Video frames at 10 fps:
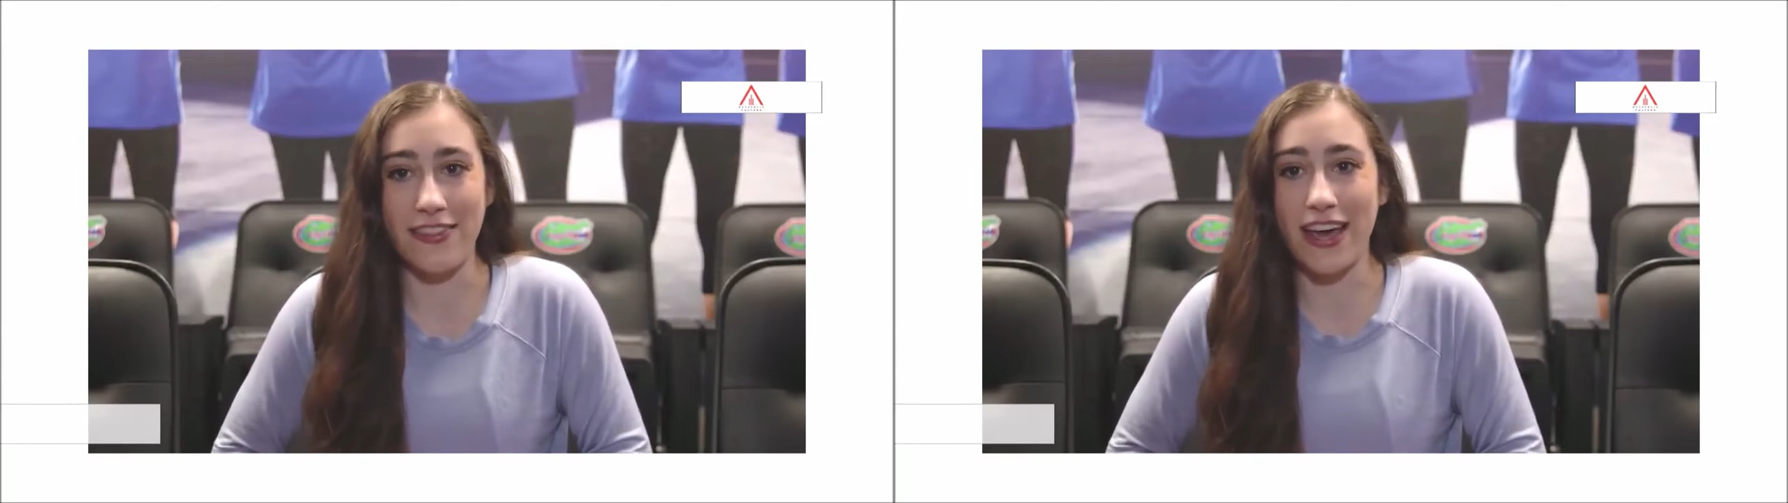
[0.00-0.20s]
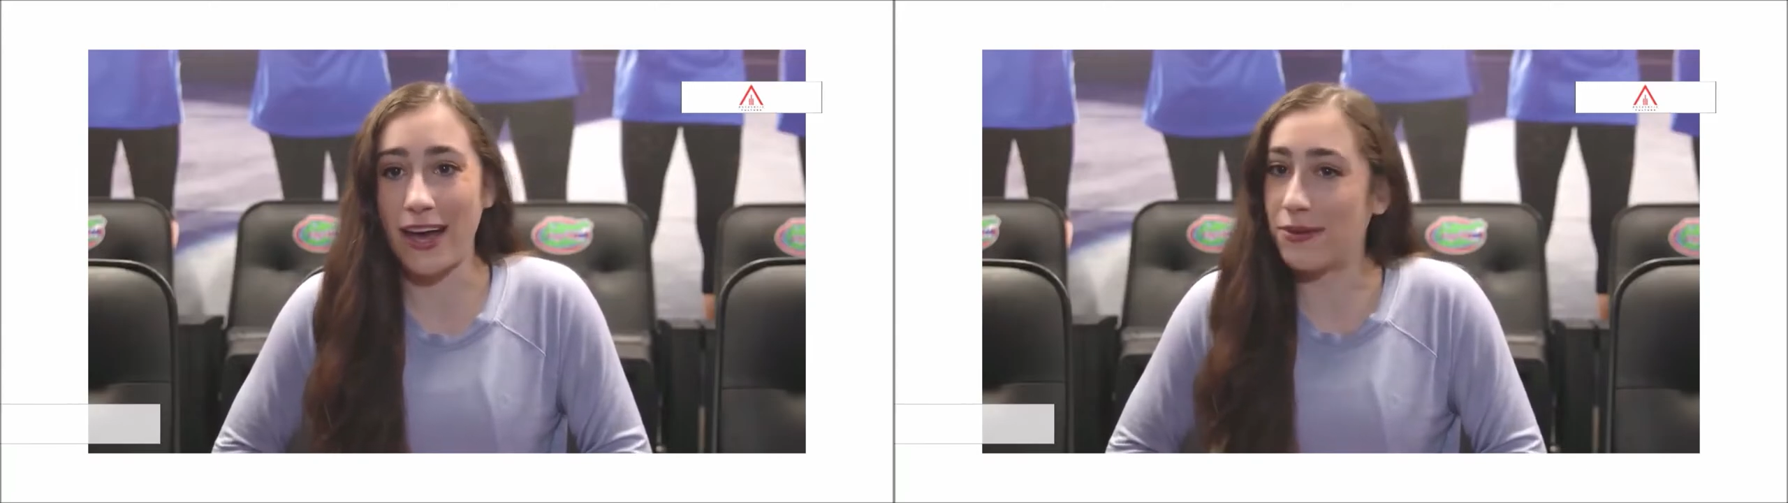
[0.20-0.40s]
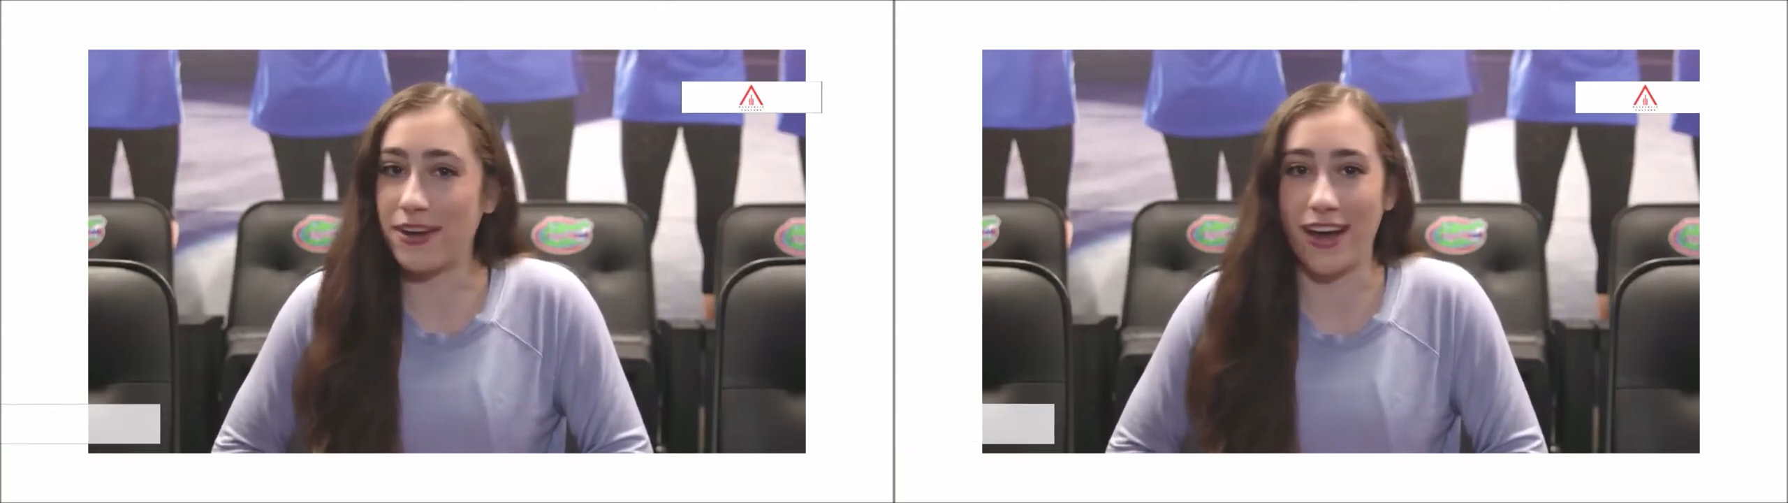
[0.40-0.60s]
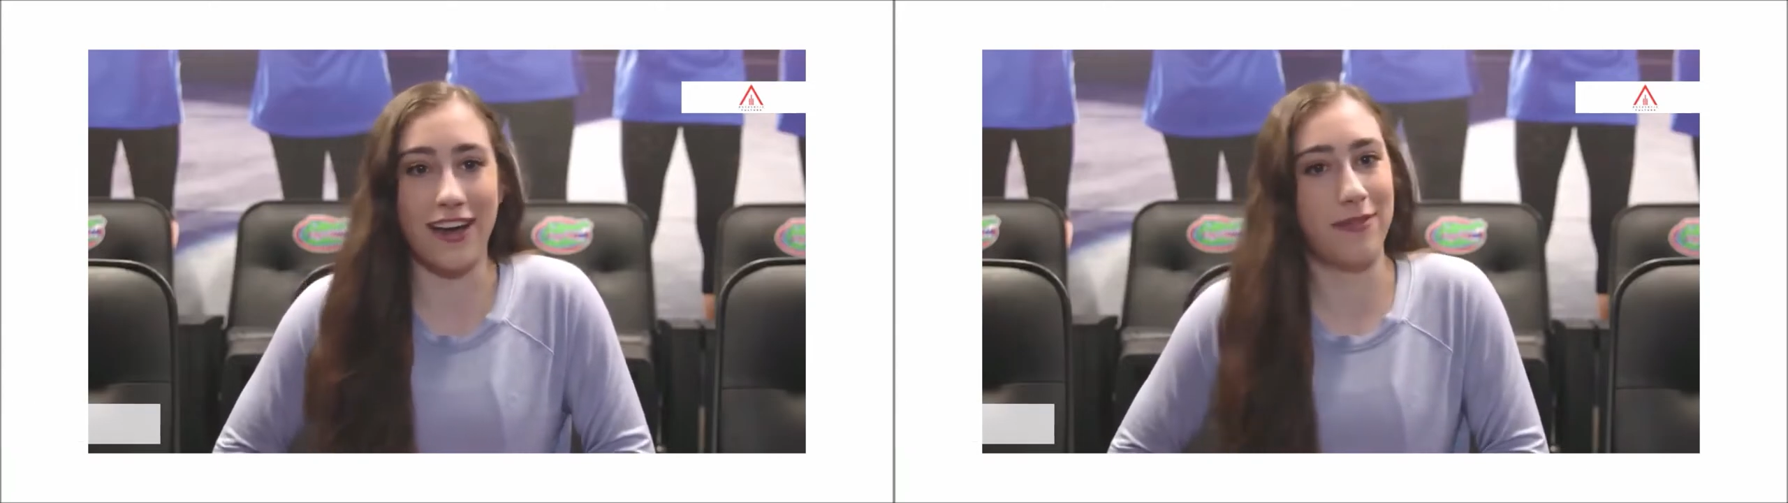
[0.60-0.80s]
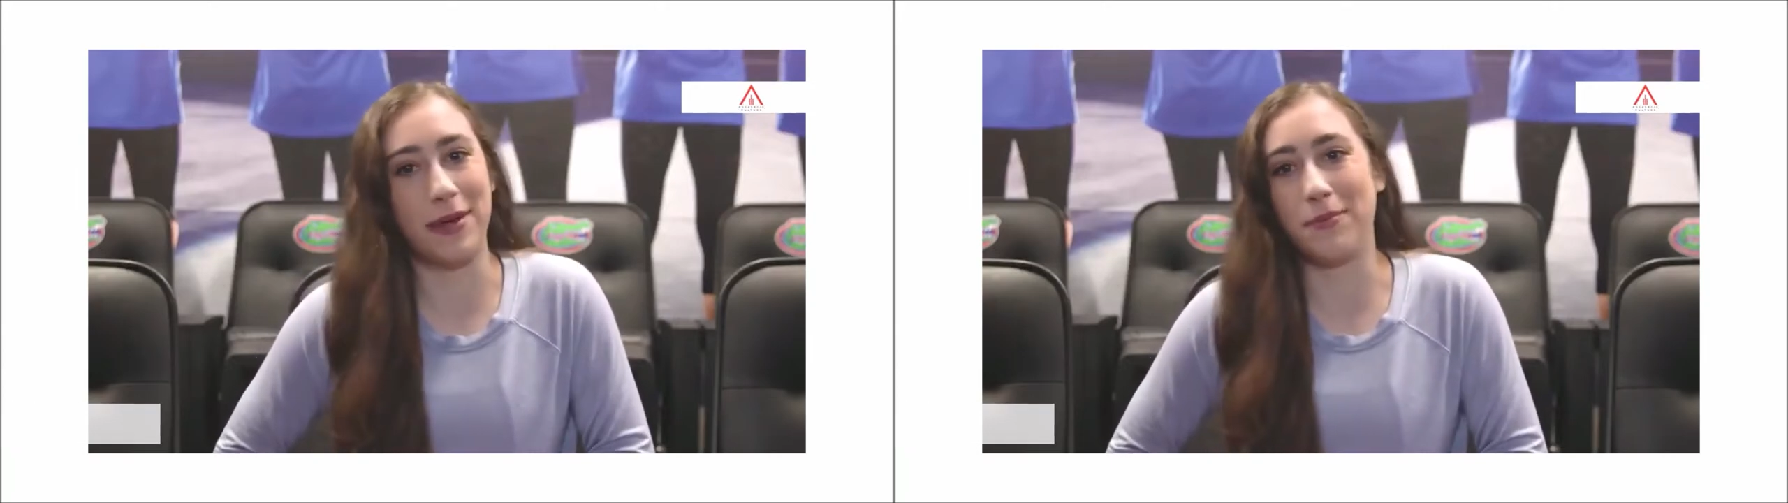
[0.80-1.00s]
and that would
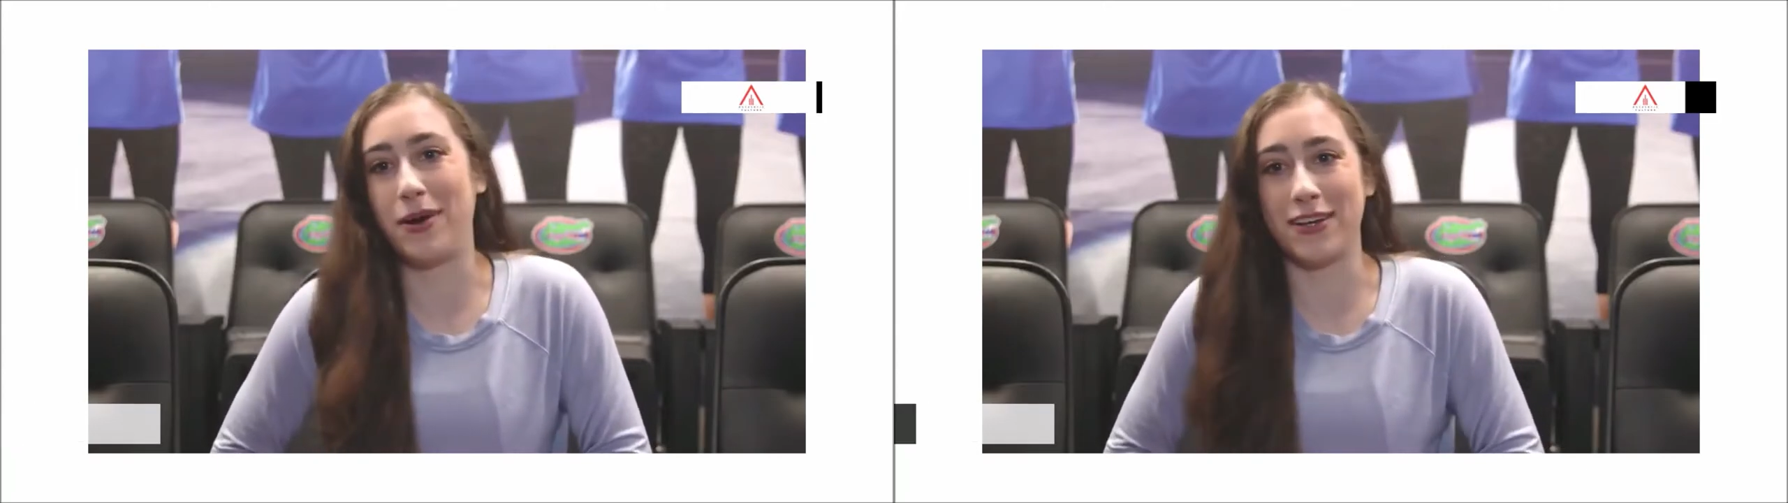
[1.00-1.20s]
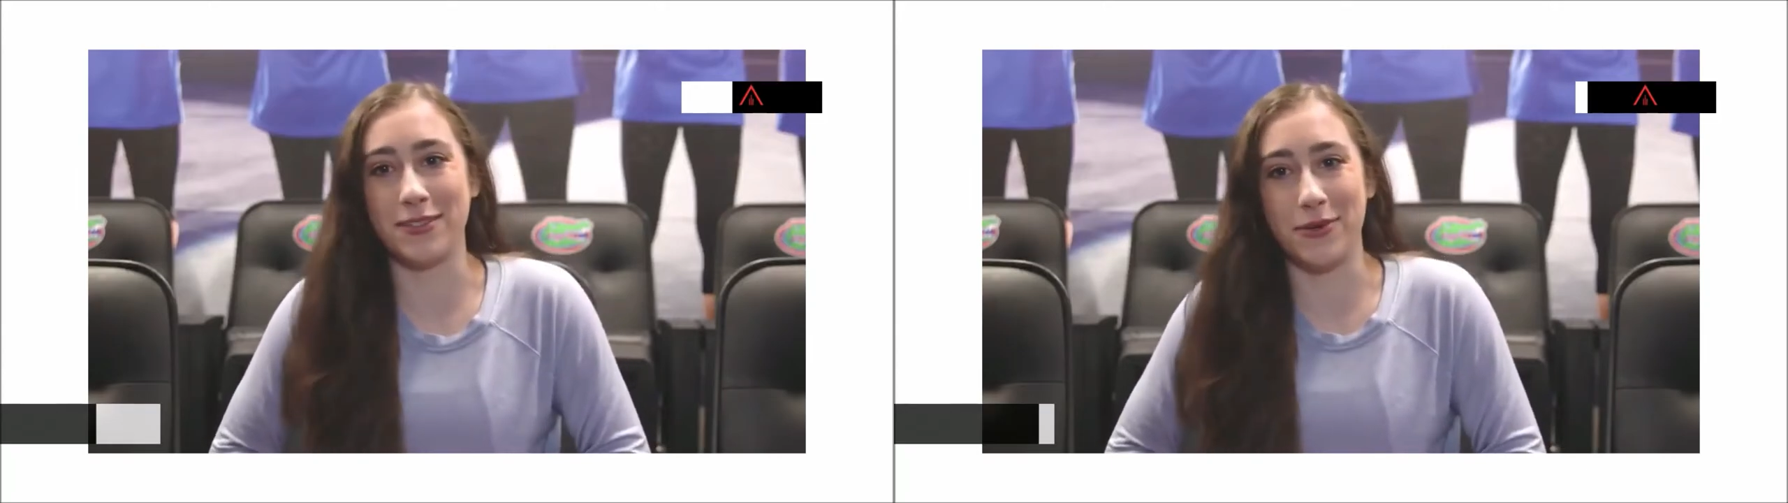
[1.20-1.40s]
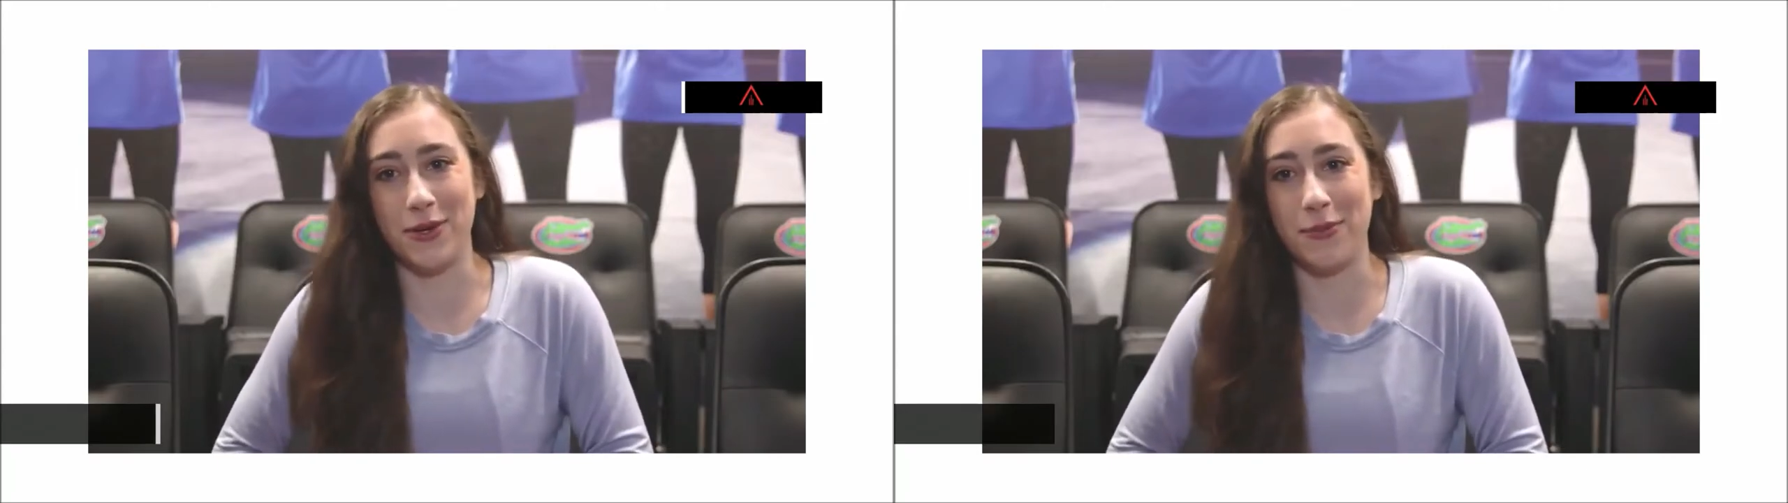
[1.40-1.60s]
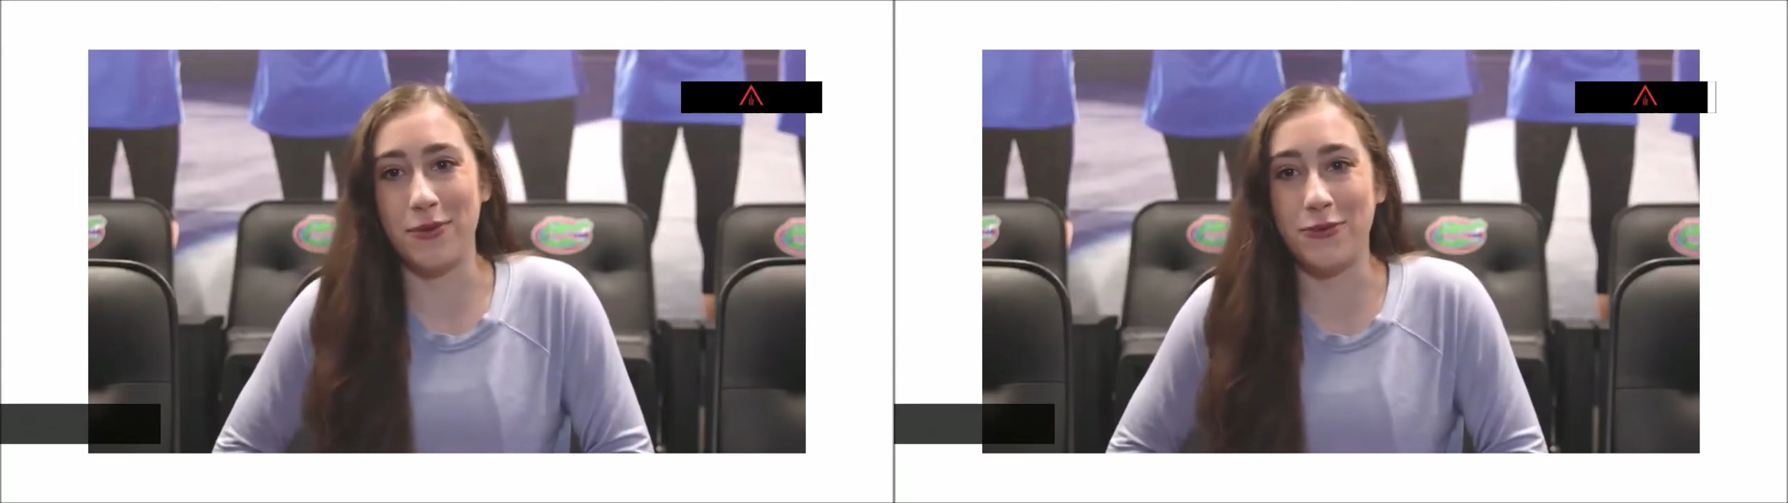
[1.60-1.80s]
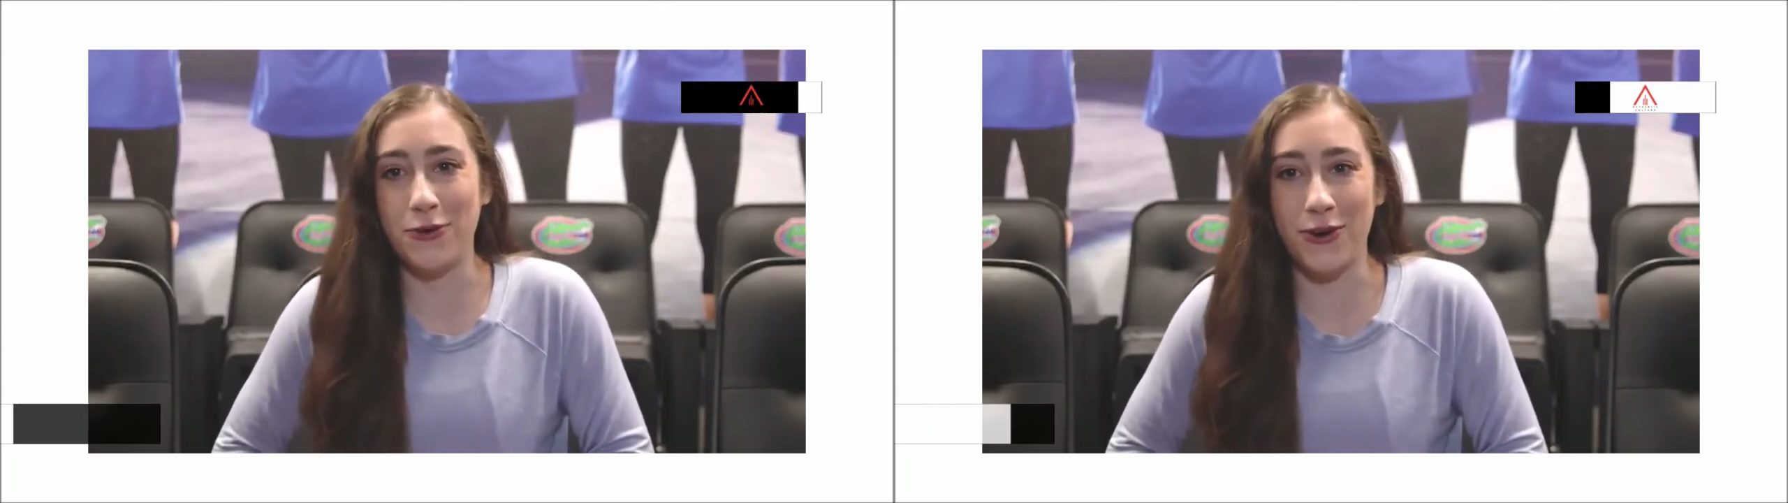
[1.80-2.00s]
not have been possible
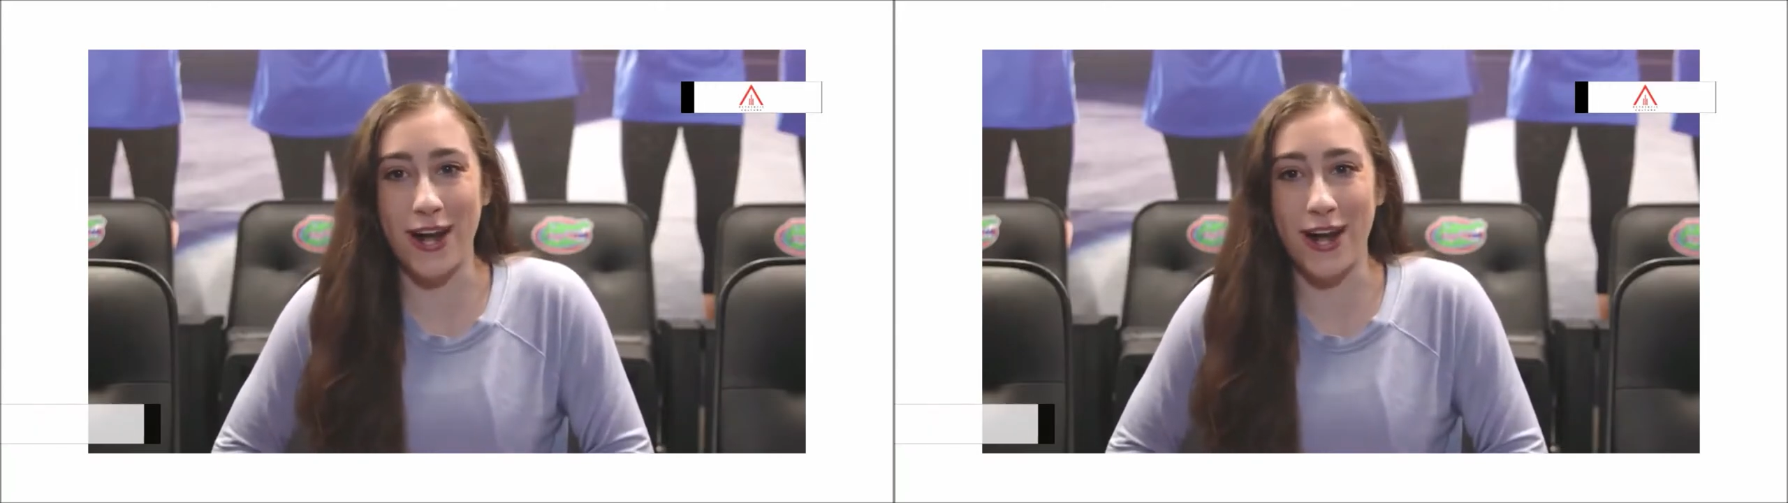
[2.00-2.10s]
before